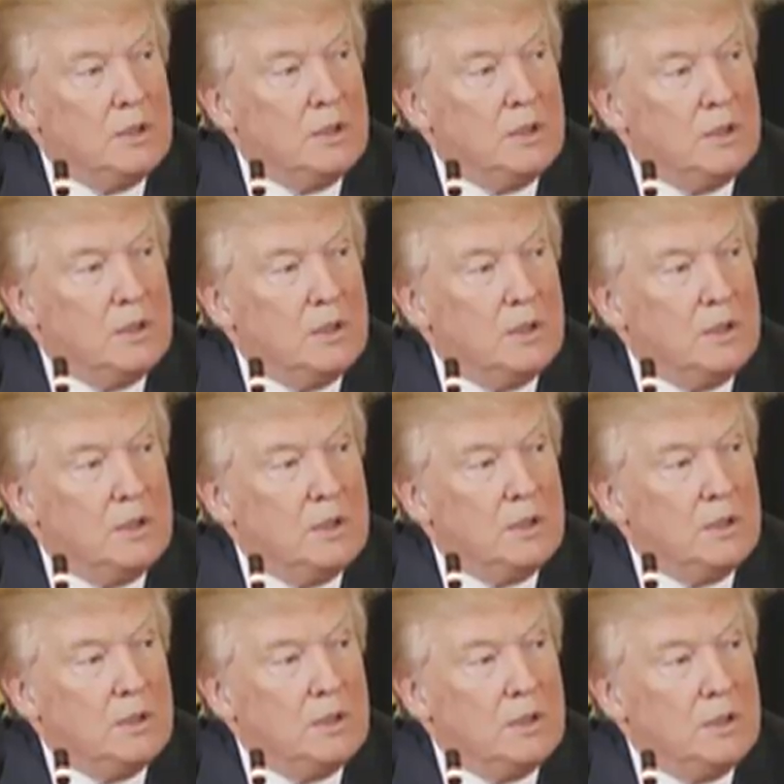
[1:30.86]

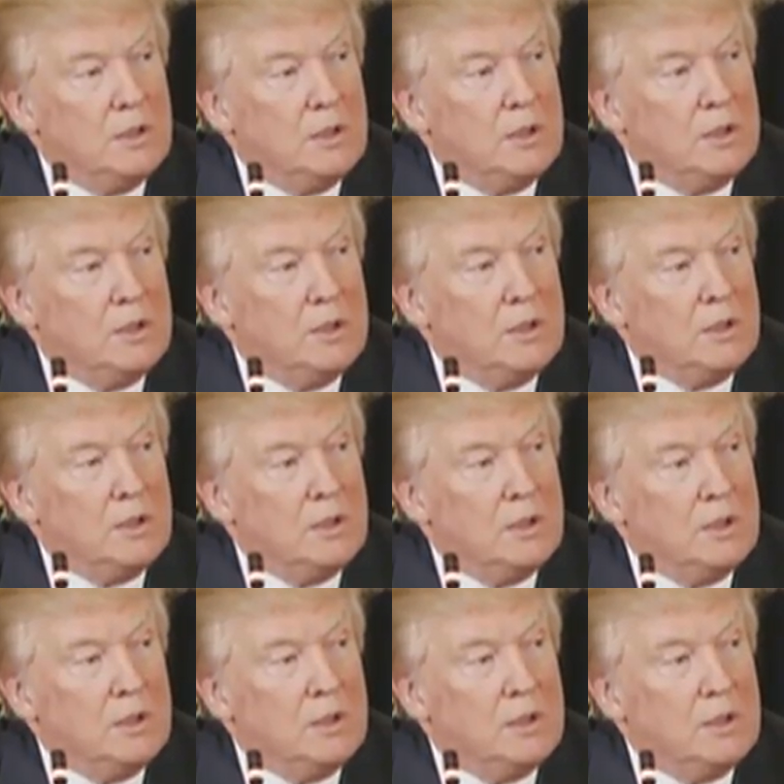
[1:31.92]

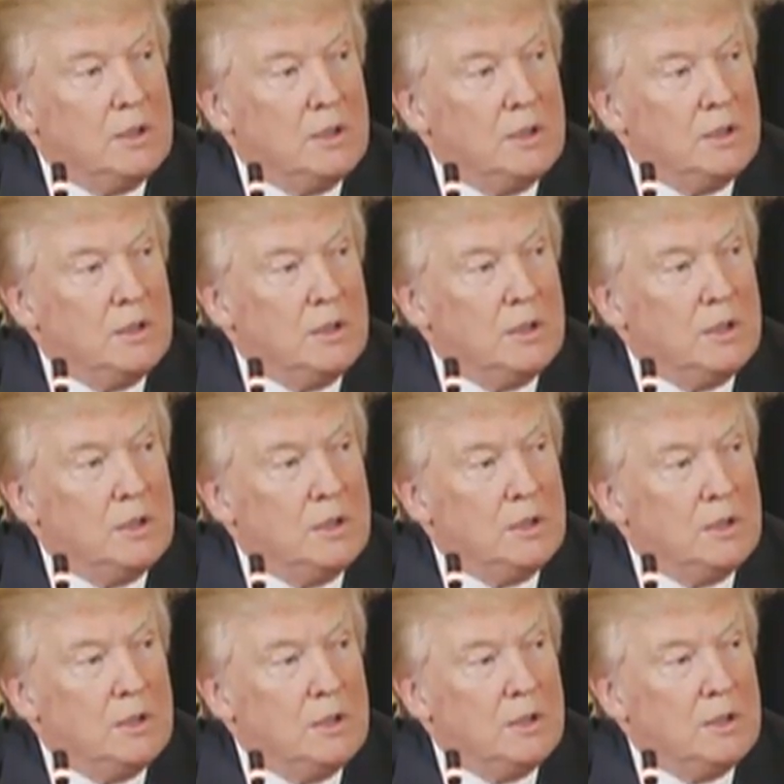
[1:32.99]

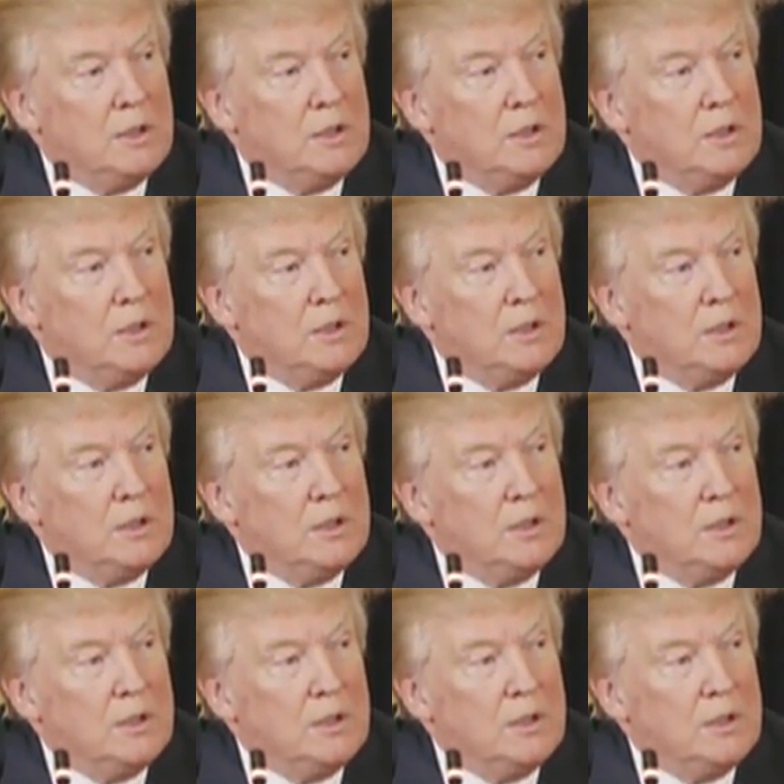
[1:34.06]
The person shown says nothing.